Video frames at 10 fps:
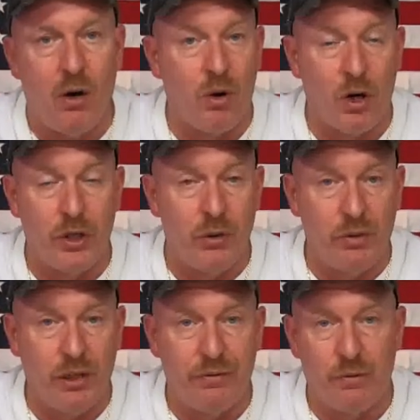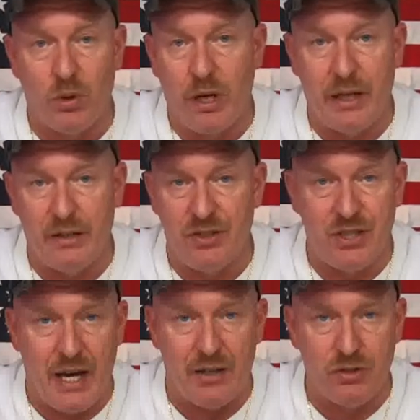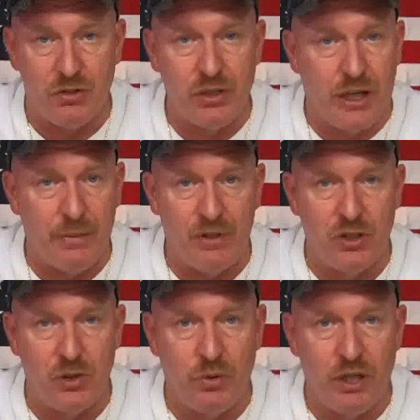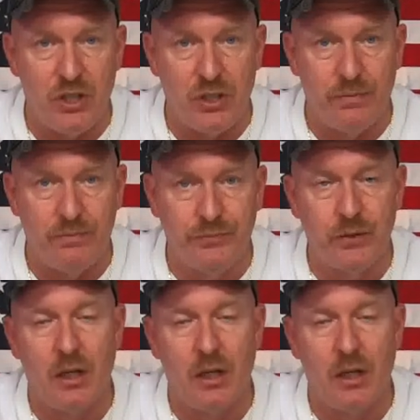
or are you ready for a disaster type situation?